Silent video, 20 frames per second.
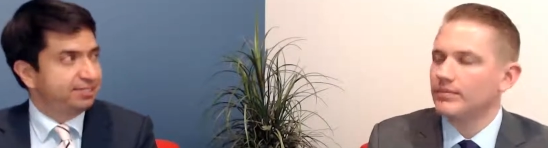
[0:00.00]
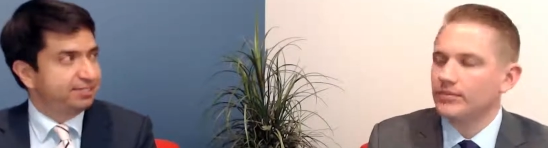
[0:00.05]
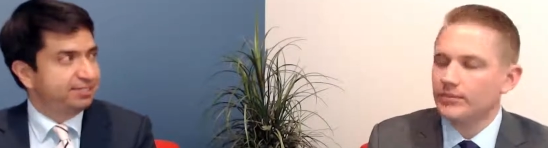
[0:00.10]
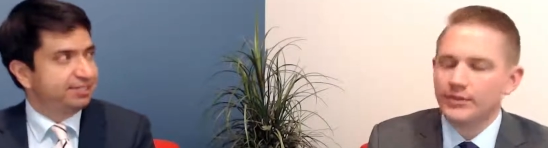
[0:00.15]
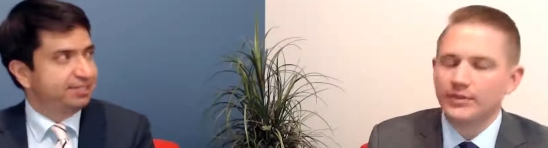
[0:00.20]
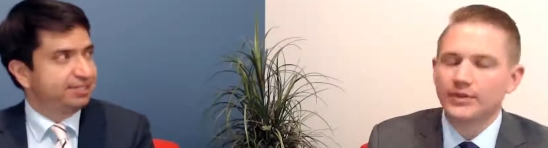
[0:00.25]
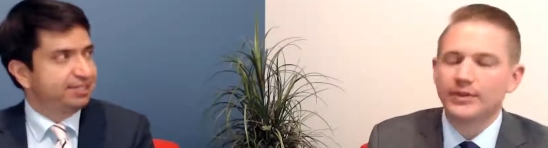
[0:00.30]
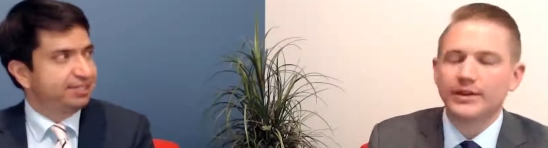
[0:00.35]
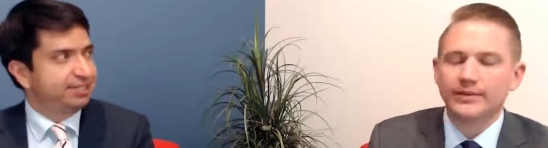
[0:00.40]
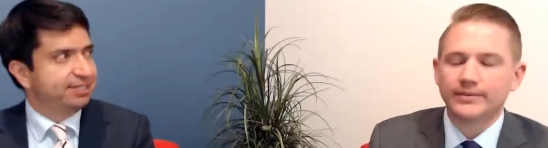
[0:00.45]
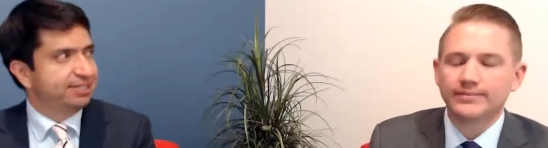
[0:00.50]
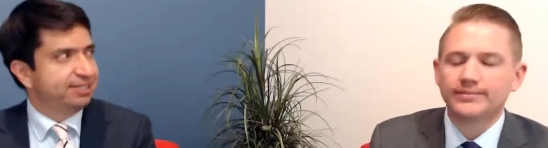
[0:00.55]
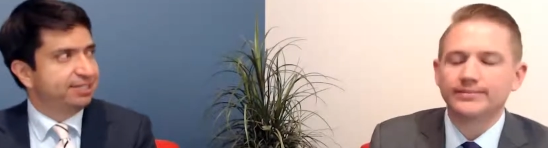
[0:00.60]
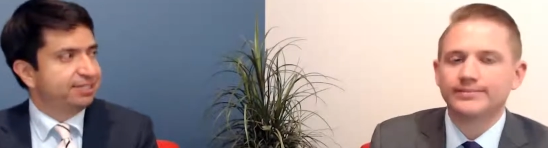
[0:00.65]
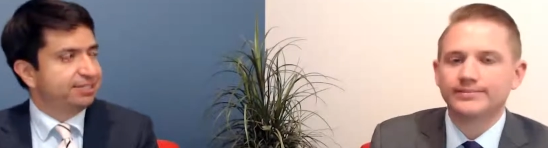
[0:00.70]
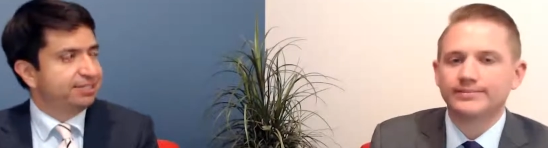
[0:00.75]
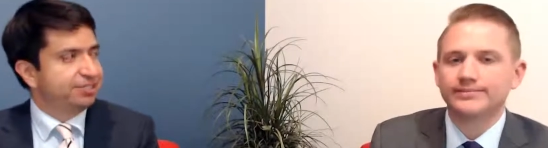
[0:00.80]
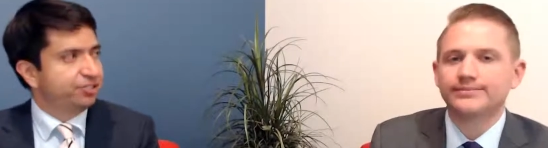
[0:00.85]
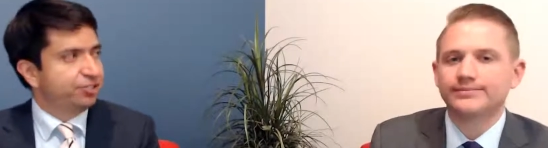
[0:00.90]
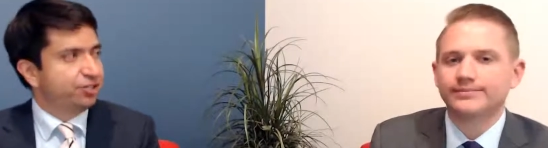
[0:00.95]
Speaker 1: Okay.
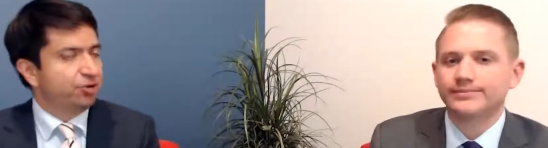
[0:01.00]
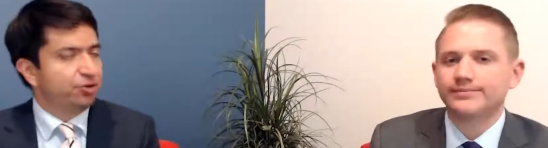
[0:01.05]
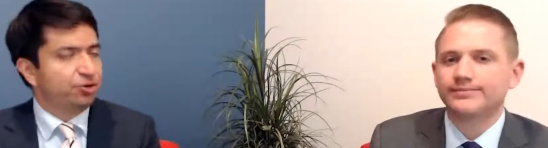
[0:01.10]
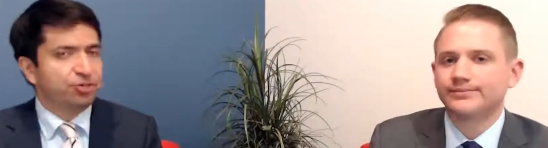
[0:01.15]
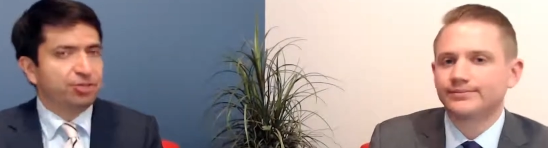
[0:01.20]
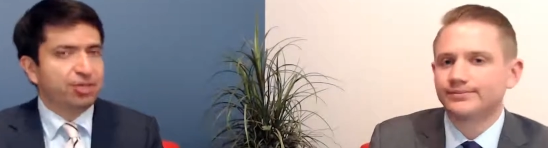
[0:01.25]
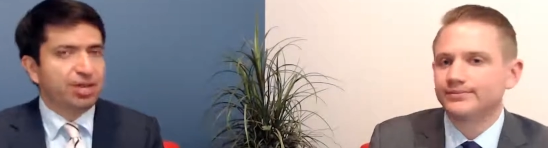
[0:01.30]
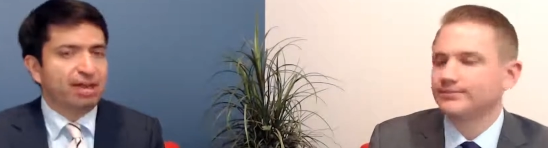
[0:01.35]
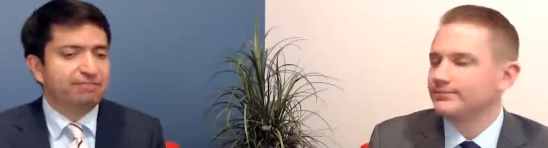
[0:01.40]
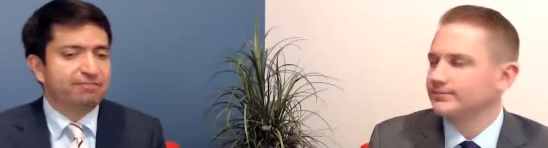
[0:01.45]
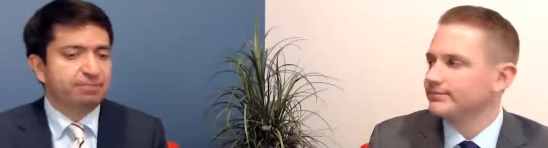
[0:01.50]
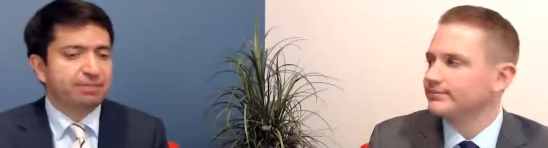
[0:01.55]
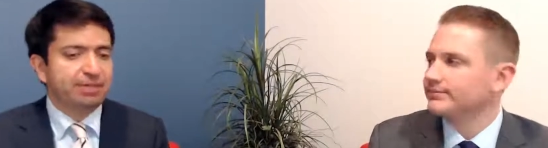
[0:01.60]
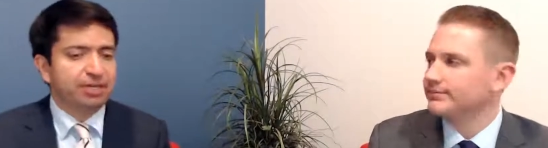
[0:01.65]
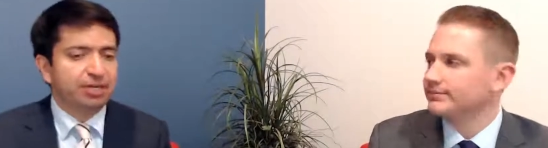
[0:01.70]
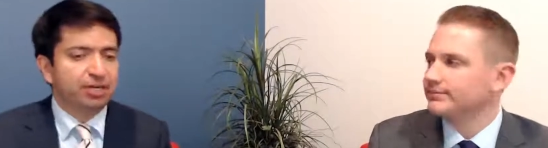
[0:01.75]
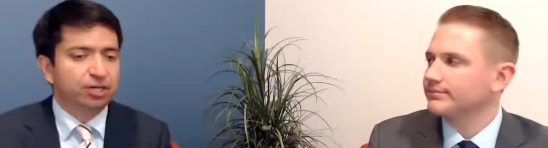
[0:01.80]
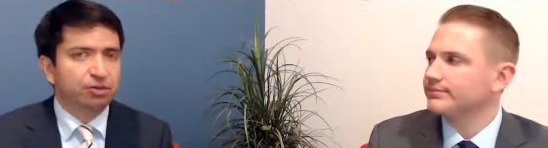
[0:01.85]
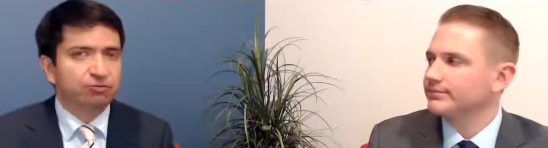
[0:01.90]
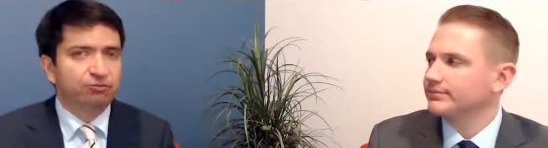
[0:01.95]
So you have to be
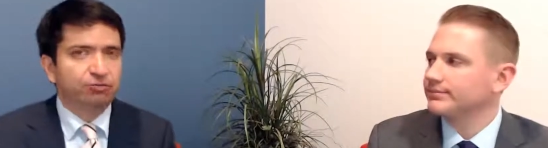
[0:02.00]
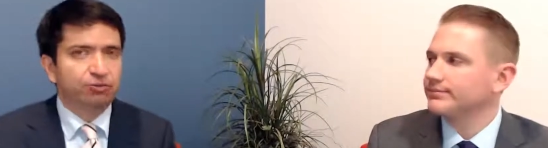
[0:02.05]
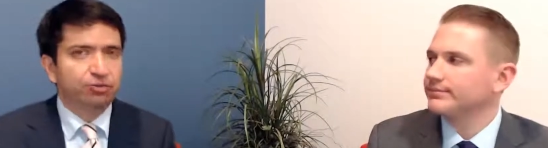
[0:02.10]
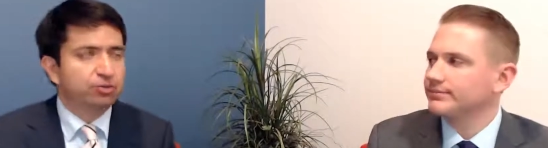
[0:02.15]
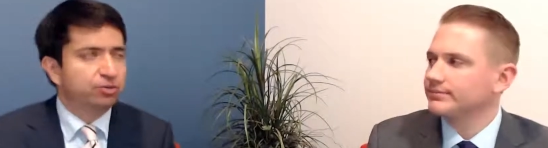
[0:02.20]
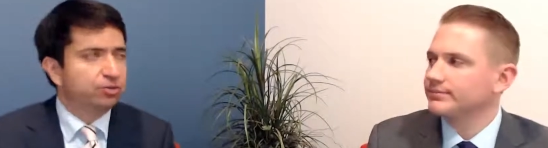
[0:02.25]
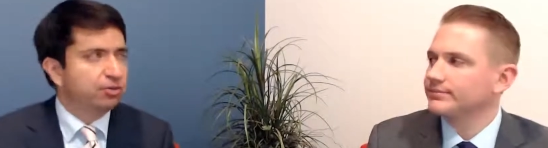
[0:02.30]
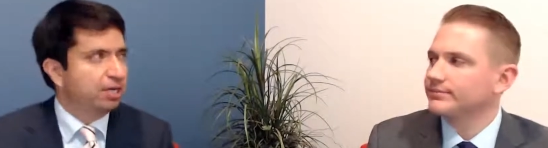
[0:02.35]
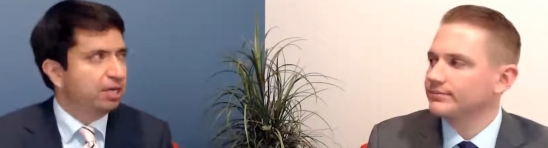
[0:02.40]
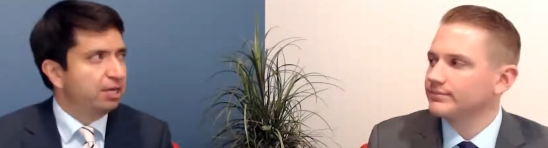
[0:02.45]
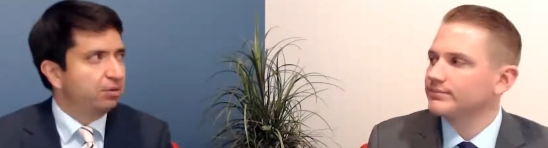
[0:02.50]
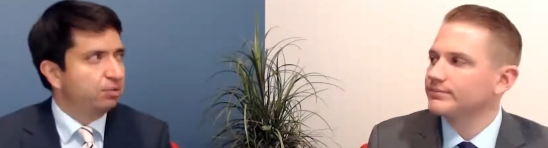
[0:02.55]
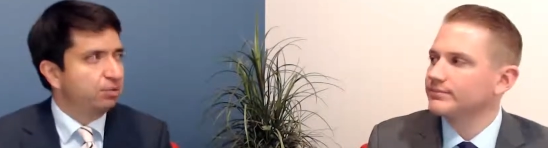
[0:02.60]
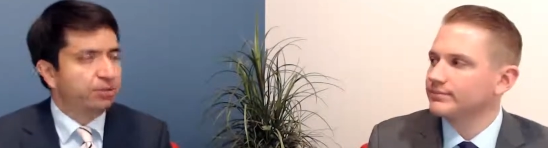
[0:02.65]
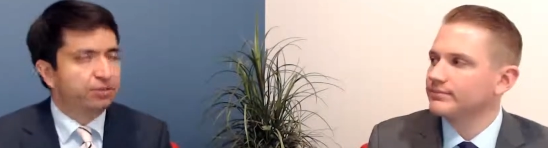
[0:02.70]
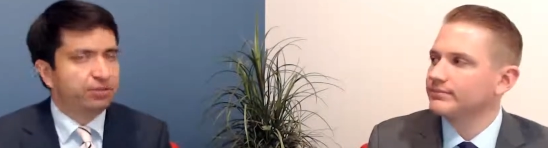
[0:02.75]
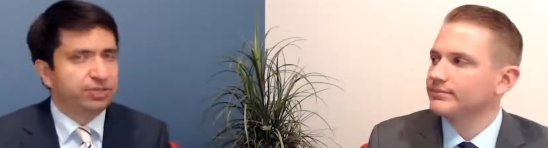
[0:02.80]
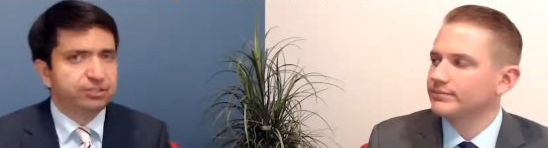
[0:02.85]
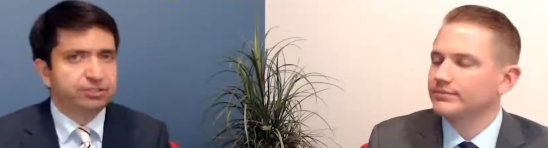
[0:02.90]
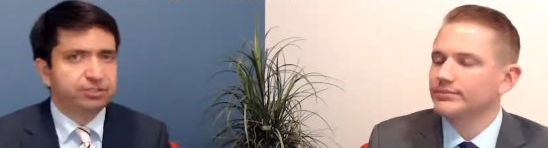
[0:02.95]
careful uh, with that.
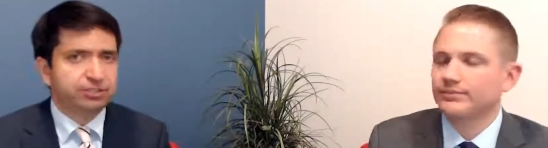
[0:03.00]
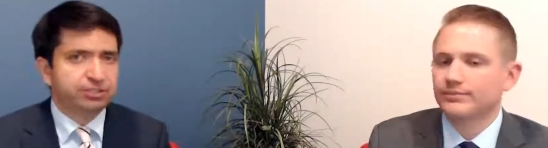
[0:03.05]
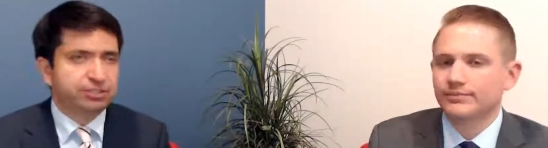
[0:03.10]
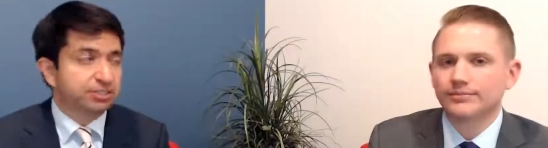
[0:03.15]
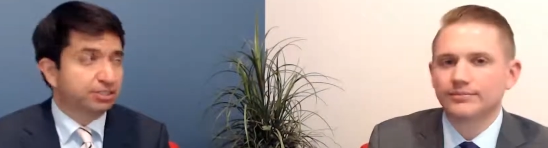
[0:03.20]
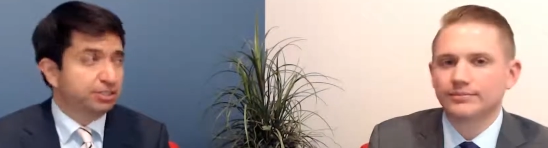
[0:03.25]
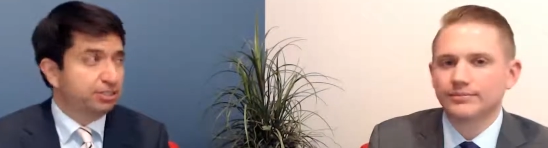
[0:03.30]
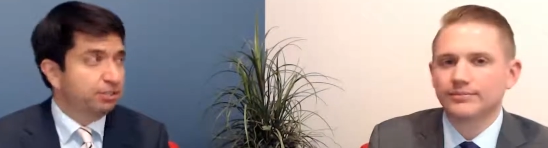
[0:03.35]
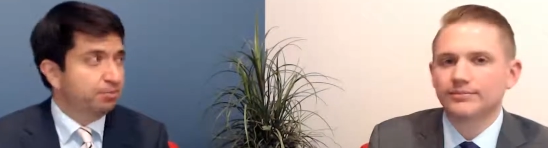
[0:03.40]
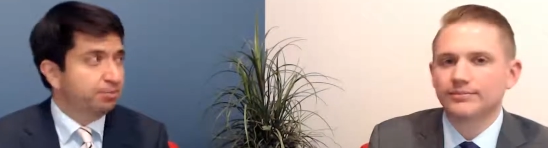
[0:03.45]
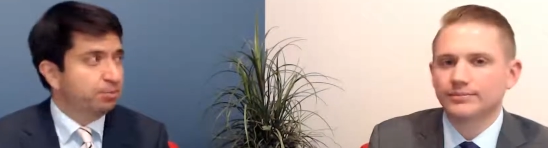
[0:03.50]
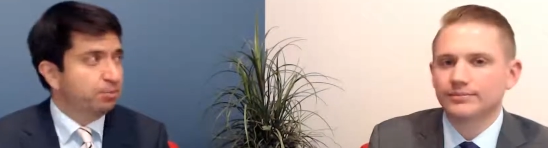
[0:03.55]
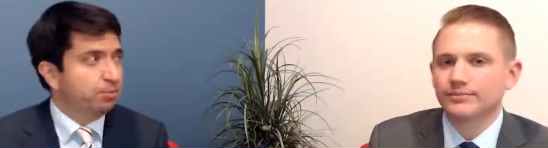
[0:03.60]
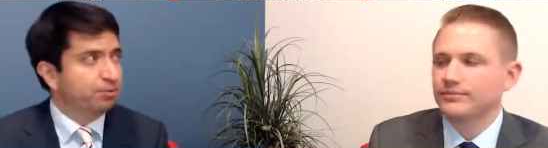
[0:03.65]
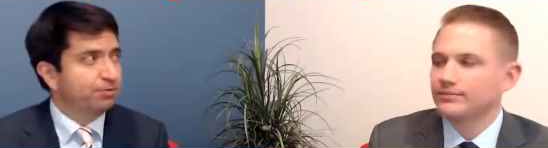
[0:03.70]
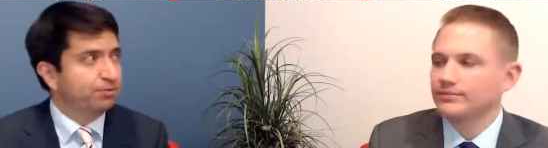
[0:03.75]
So this is a little bit more of a